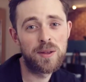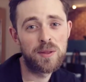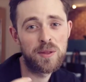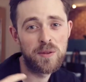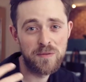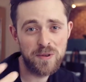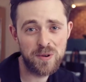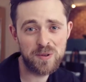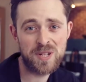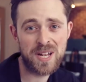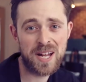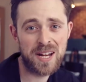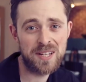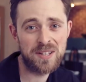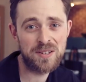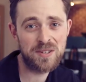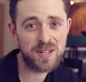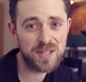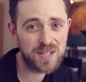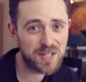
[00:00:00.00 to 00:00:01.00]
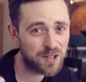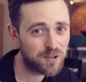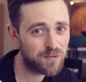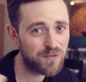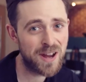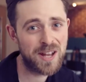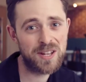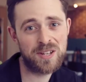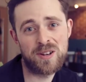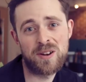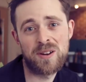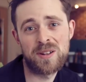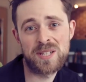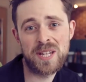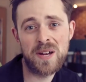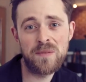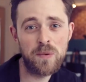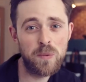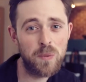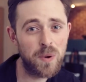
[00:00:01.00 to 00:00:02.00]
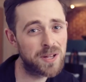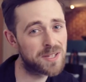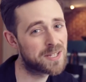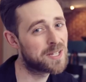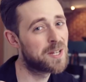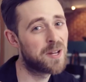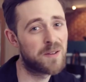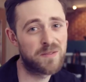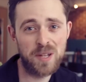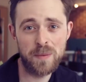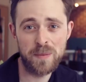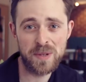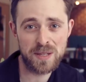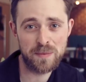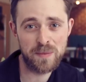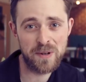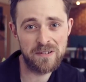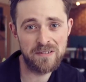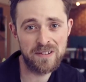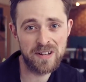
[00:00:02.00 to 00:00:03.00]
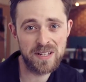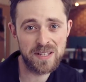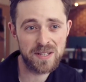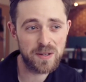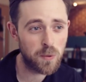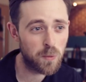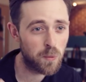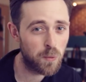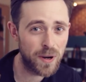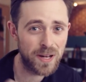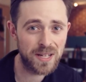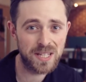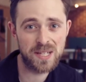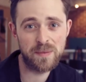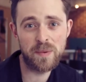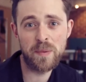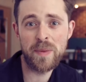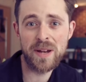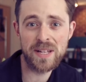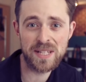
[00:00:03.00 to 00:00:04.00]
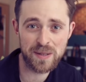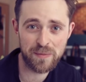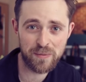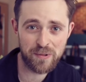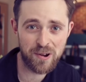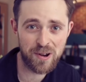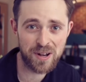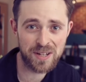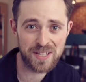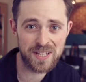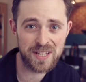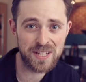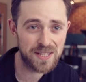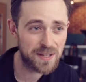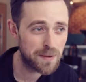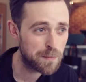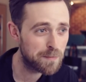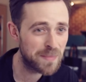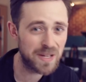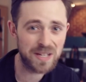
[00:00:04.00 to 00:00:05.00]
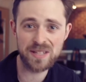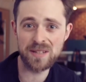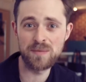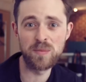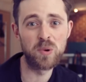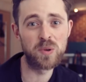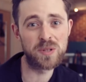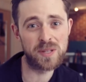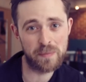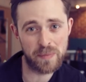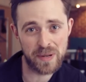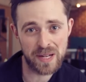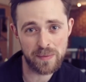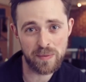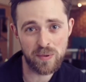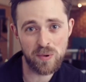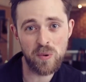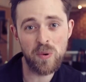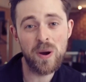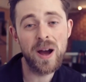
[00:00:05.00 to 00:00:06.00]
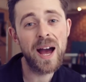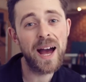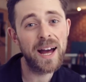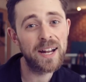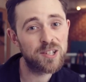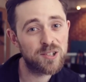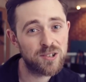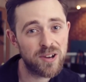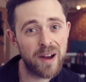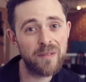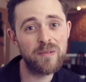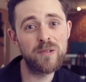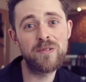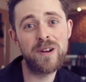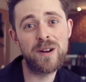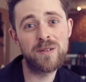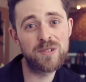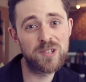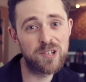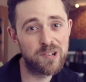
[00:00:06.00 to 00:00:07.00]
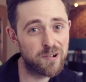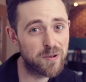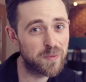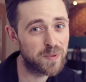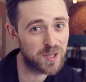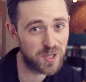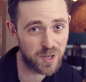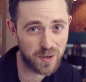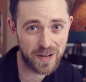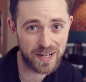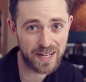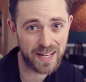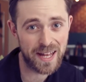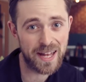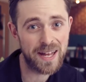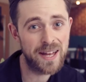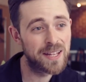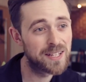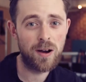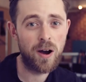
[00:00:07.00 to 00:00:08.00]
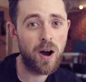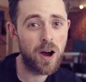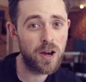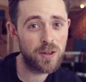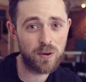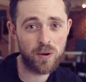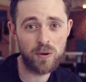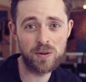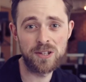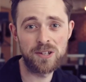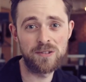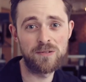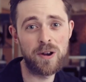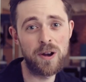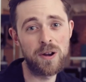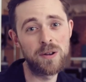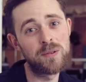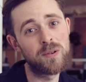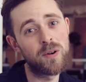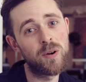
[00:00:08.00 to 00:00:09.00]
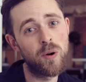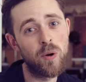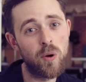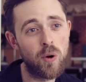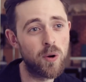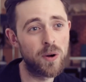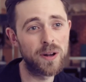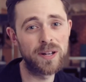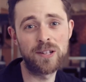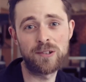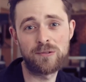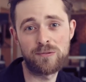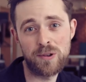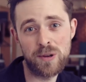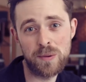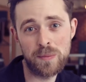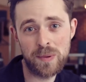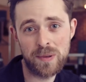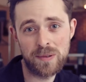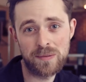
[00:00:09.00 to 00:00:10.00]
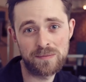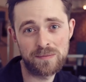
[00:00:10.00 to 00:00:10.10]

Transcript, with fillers: The Real Challenge is a great chance to have a once-in-a-lifetime experience, win some amazing prizes, meet some awesome people, and travel around Europe doing it, either on your own or in a group.